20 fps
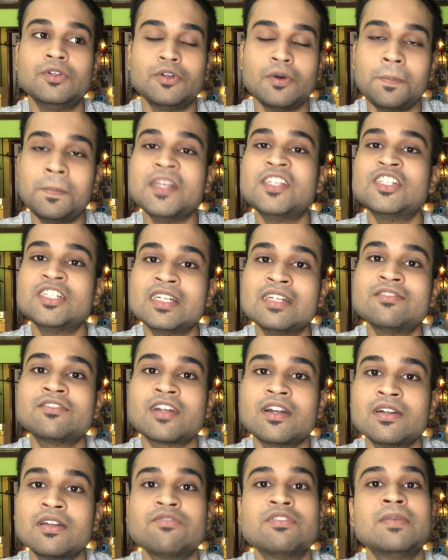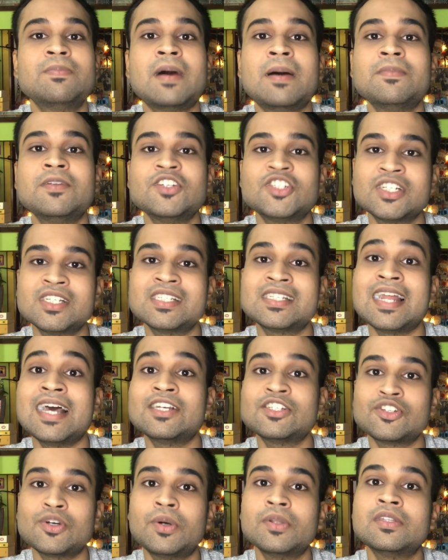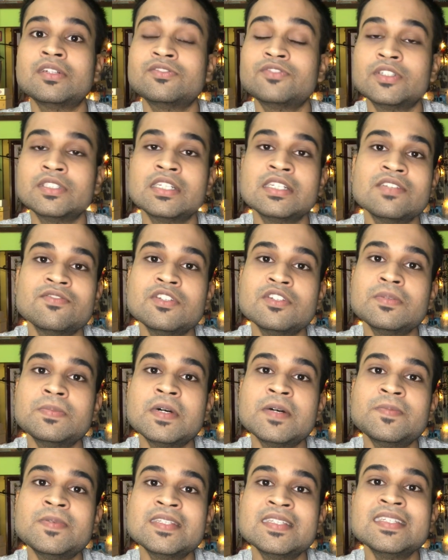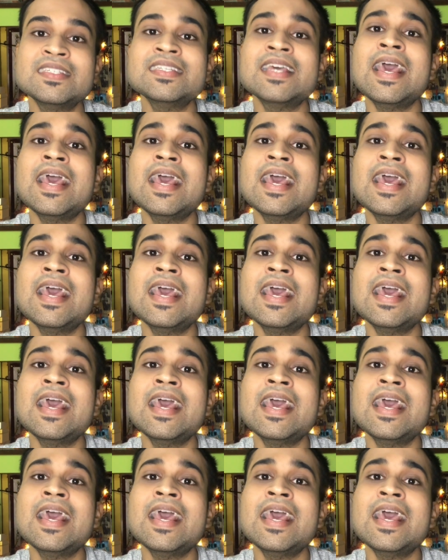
pitch it in front of the publisher slash author for the review purposes.